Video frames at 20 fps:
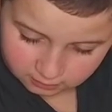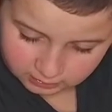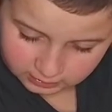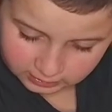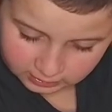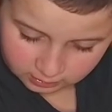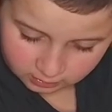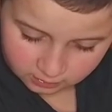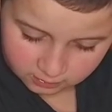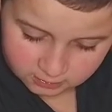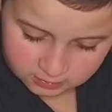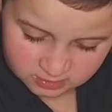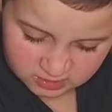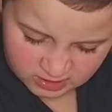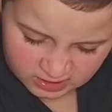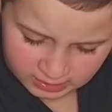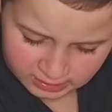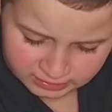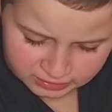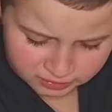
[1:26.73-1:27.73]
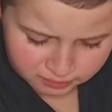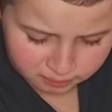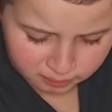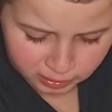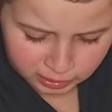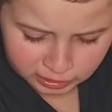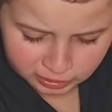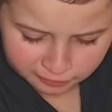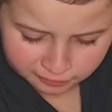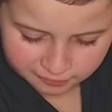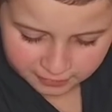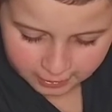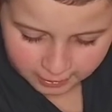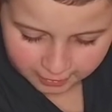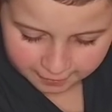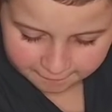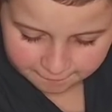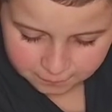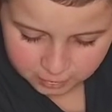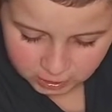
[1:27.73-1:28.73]
needles and a ball of
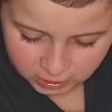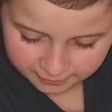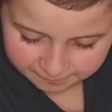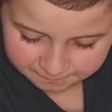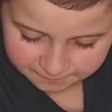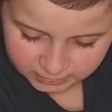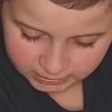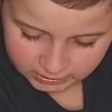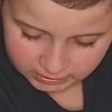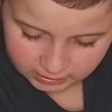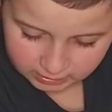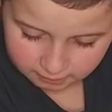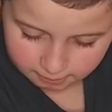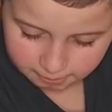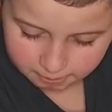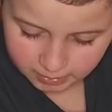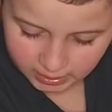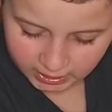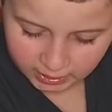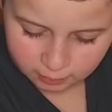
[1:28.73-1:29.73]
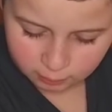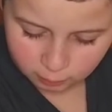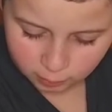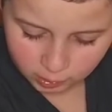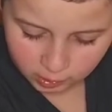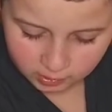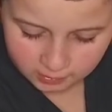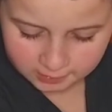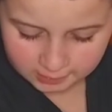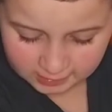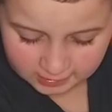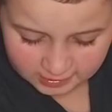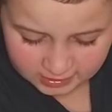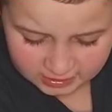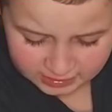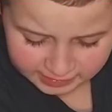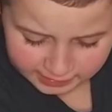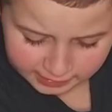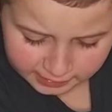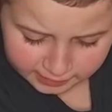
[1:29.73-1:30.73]
very fluffy black wool.
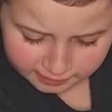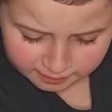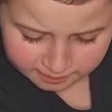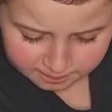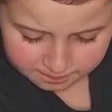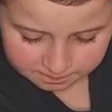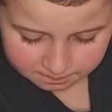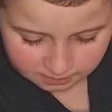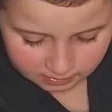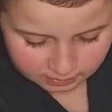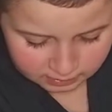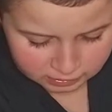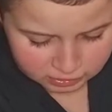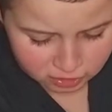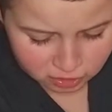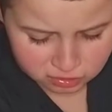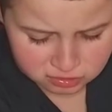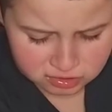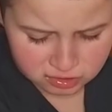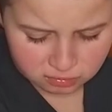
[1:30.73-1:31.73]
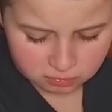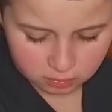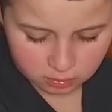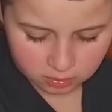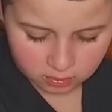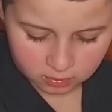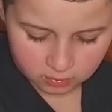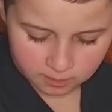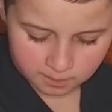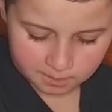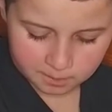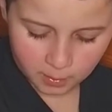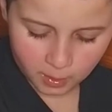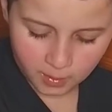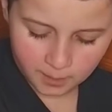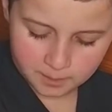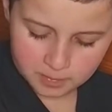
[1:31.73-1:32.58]
Those are what Bob